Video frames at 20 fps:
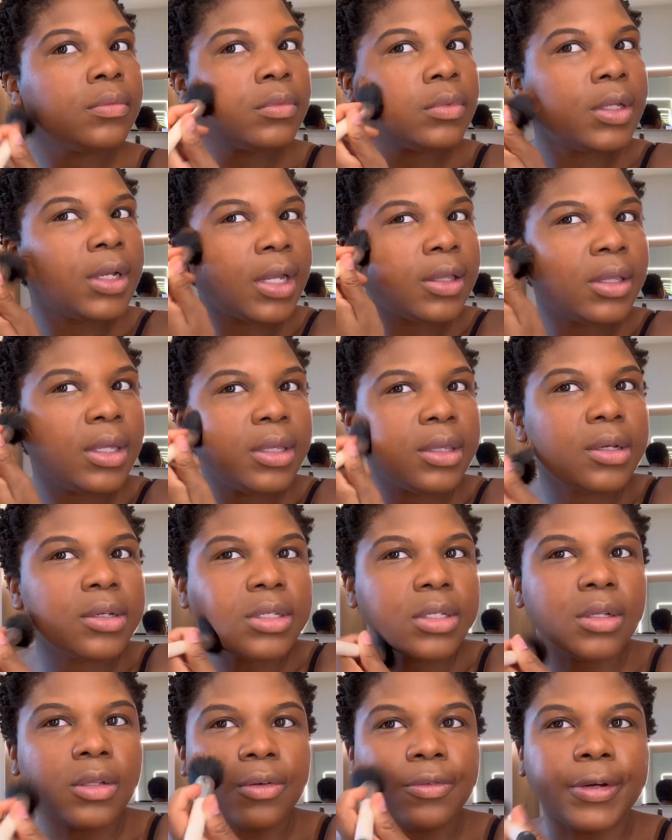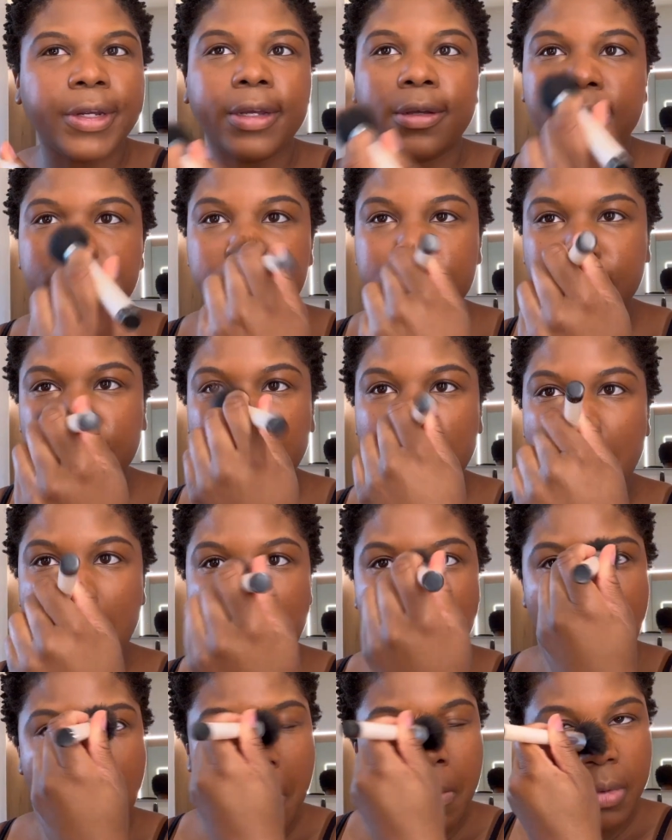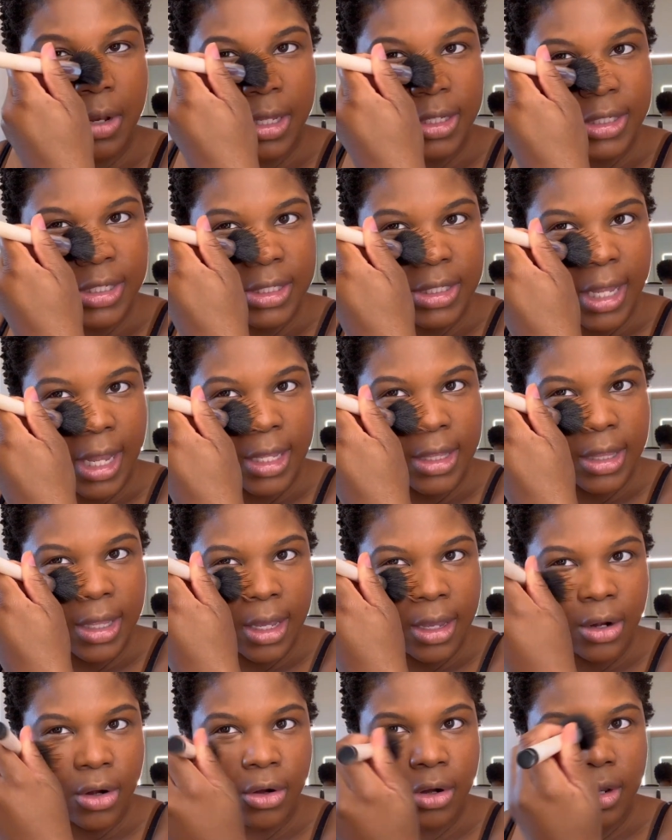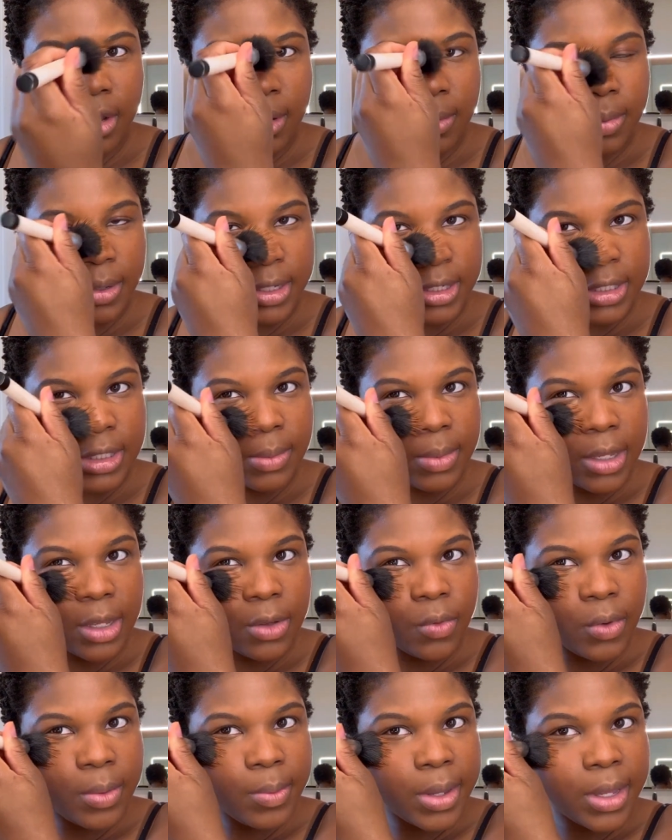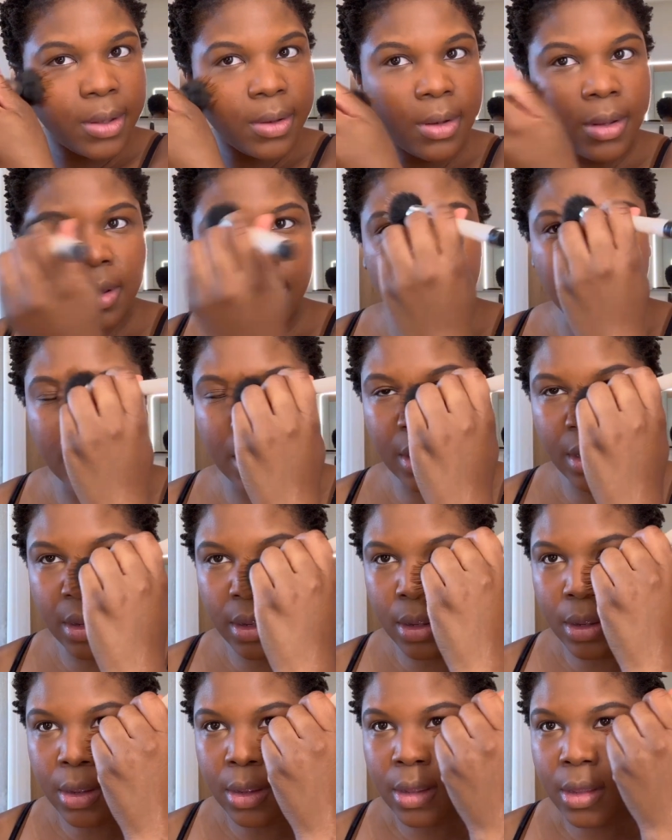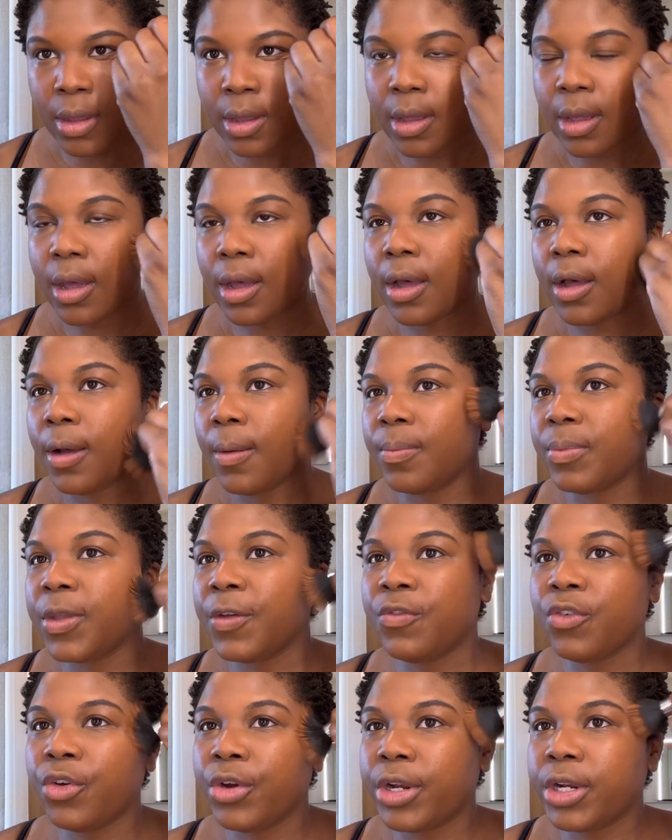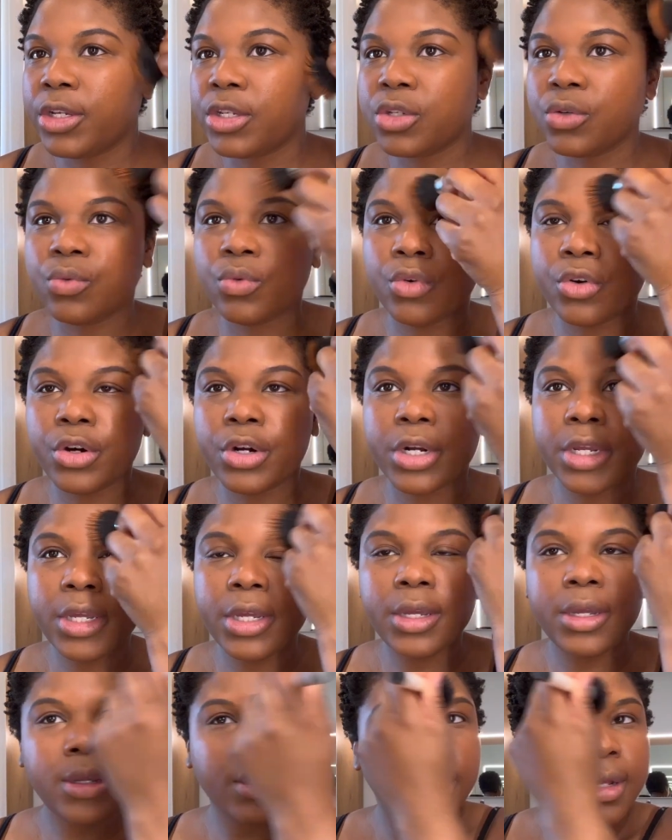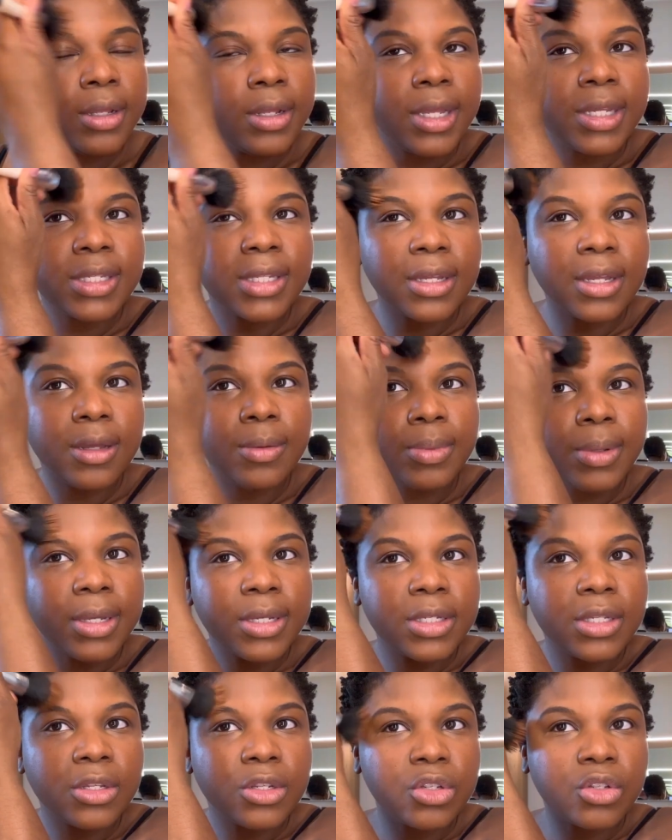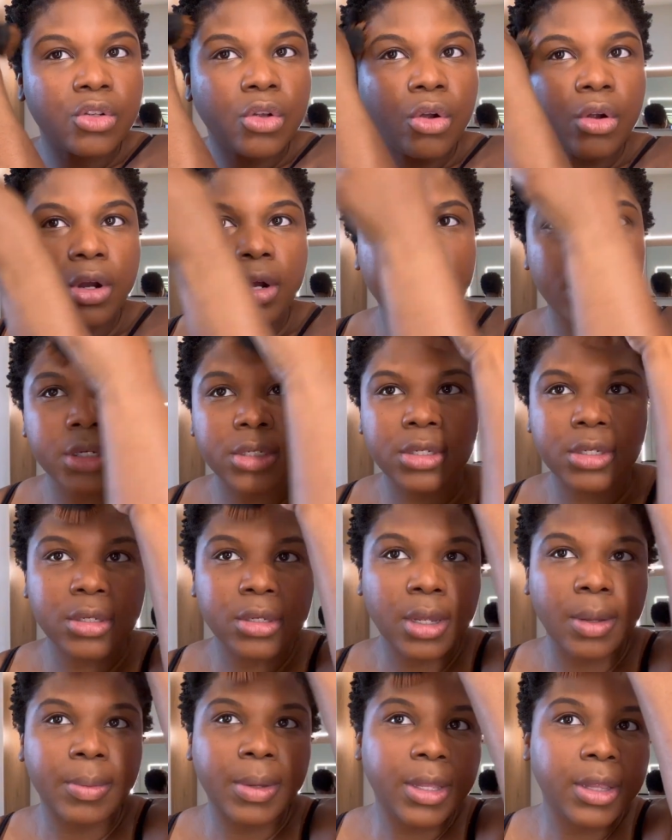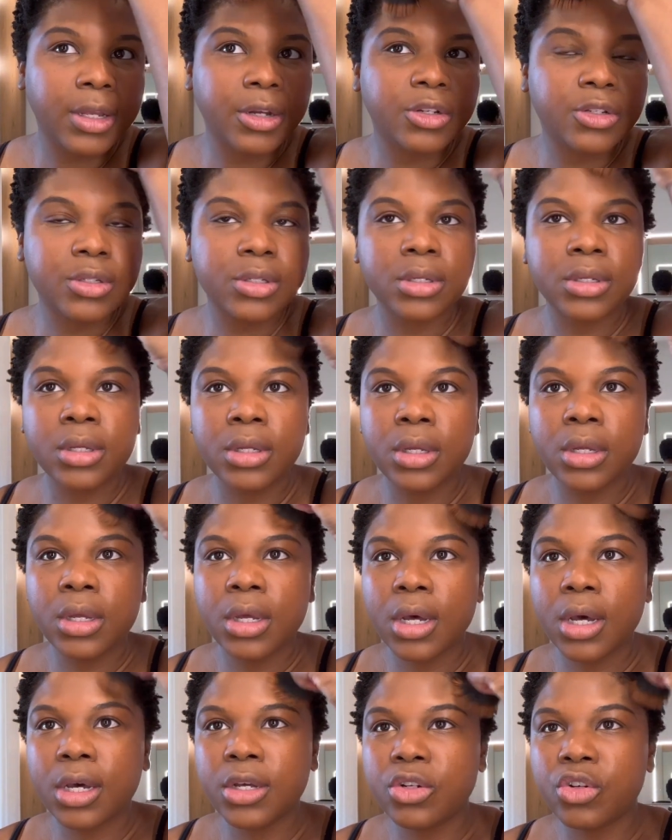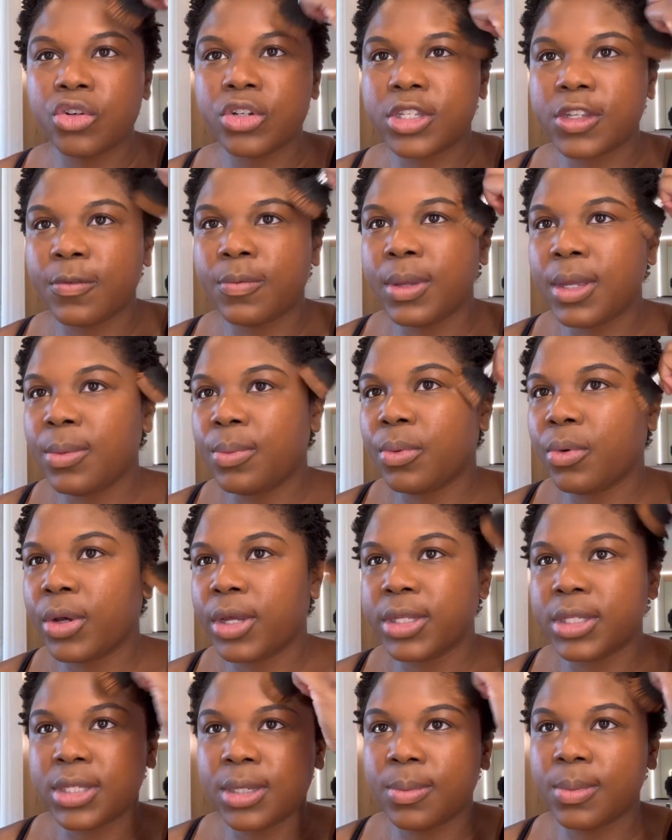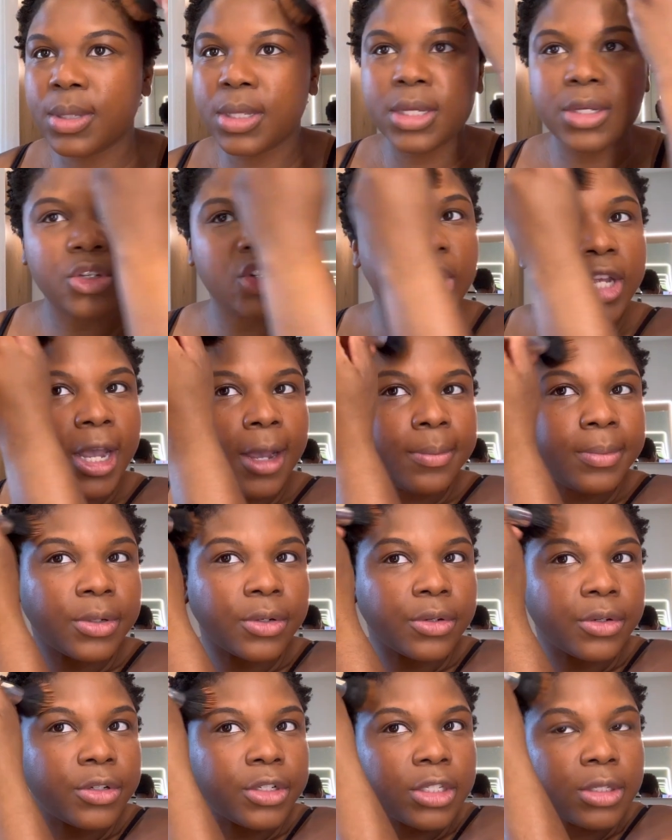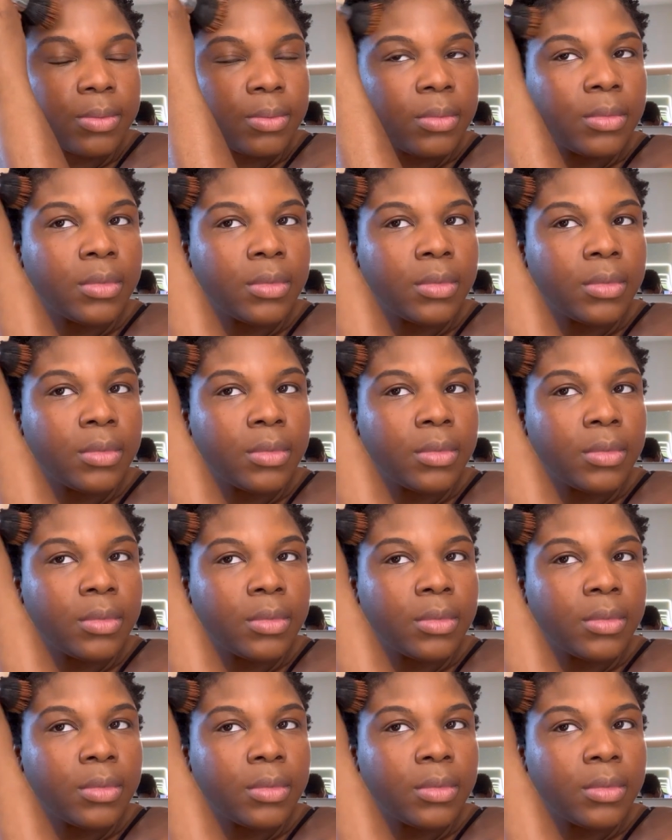and I think they're still around. So places like that are a good place to meet women. If you're in a sorority, that's a good place to start. I mean, there's hundreds of people in some of these chapters,